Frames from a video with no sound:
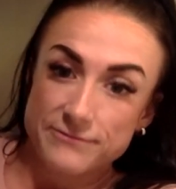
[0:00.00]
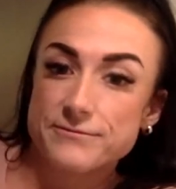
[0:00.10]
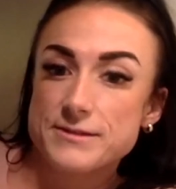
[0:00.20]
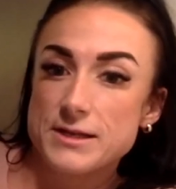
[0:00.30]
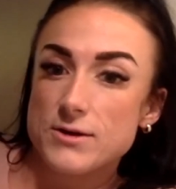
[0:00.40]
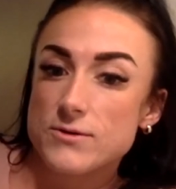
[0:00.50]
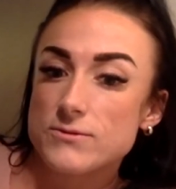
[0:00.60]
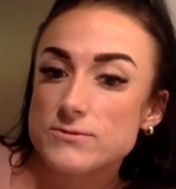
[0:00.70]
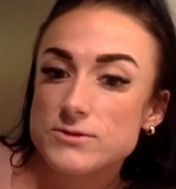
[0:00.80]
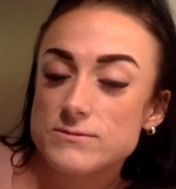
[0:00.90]

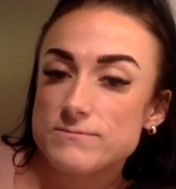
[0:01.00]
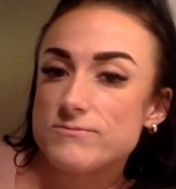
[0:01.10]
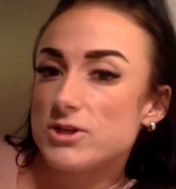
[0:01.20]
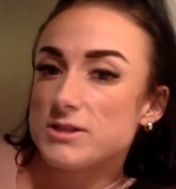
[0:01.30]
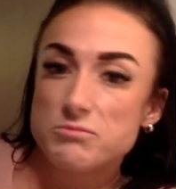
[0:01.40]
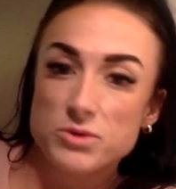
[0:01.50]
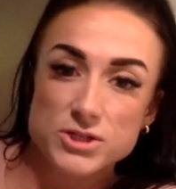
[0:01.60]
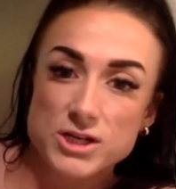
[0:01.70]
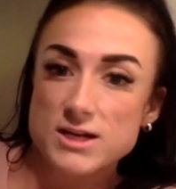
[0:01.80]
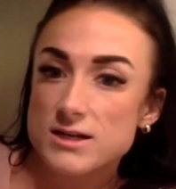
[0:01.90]
So just
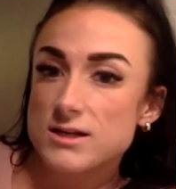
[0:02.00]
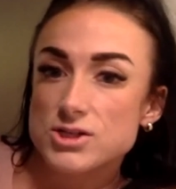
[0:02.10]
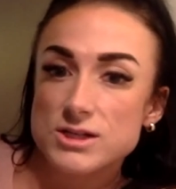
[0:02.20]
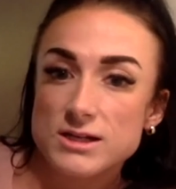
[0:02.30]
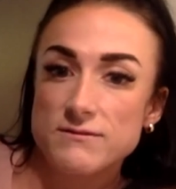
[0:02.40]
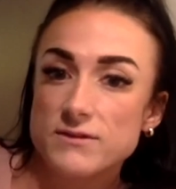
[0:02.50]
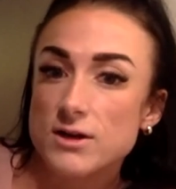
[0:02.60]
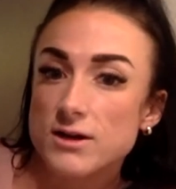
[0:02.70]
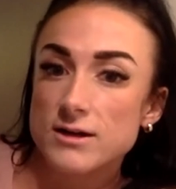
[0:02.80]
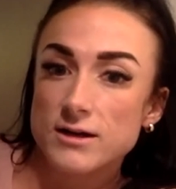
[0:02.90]
pushing conditioning even
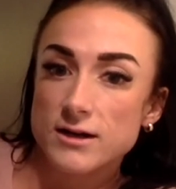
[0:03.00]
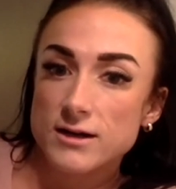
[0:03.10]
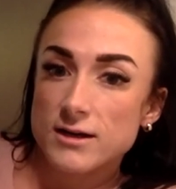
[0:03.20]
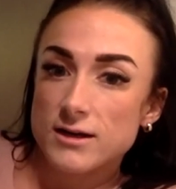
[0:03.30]
harder.